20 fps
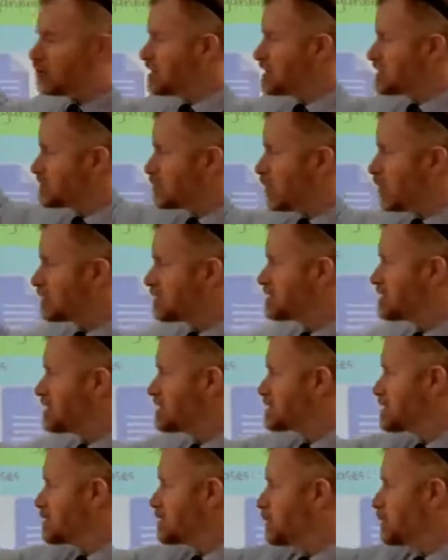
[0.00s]
what decision
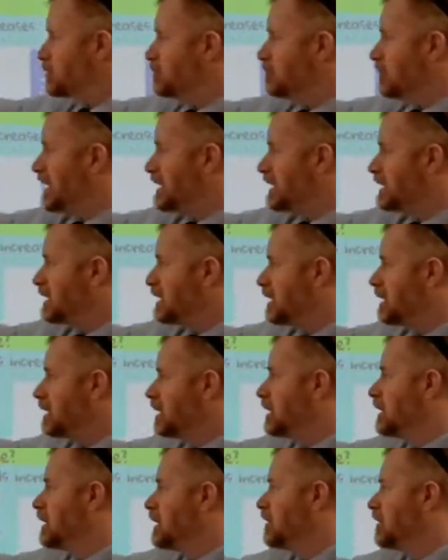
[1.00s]
would you make?
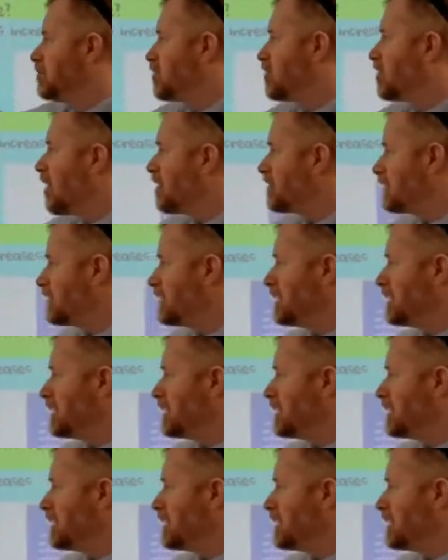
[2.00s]
If profit levels